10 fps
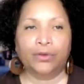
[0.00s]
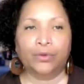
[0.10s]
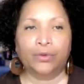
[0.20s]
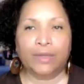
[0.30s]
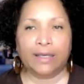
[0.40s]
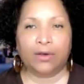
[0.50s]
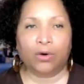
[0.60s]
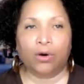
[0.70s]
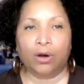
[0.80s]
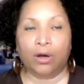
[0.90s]
unique
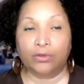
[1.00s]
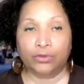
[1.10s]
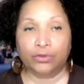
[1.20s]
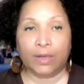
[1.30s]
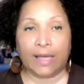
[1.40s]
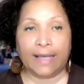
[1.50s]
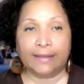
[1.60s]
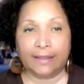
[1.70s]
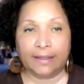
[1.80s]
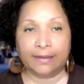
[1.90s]
or unusual
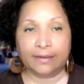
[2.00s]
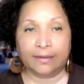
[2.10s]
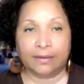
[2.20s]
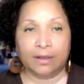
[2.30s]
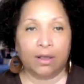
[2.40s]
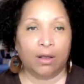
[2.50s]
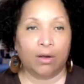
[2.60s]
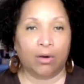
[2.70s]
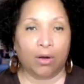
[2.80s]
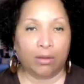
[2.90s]
ideas,
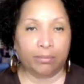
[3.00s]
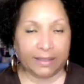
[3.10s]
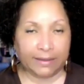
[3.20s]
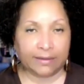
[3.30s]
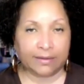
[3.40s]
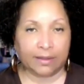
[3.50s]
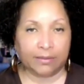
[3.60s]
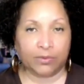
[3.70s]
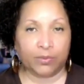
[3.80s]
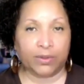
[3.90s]
all big
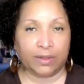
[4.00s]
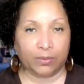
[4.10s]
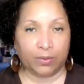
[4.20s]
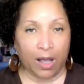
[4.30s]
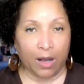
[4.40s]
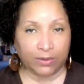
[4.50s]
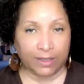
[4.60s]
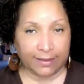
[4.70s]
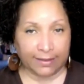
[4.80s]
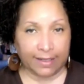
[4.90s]
systems without
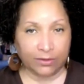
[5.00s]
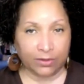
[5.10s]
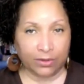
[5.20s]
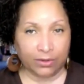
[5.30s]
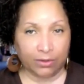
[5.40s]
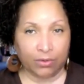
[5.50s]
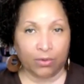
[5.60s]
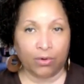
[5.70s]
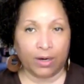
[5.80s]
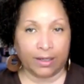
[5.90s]
a center
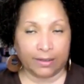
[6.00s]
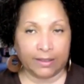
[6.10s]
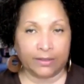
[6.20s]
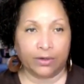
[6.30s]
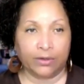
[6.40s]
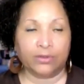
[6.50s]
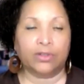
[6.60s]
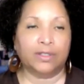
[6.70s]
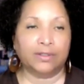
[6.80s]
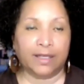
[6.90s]
or a leader,
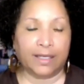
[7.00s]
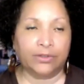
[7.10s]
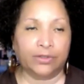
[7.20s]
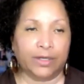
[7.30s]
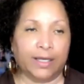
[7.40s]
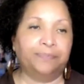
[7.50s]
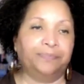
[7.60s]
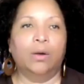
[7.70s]
such as the internet.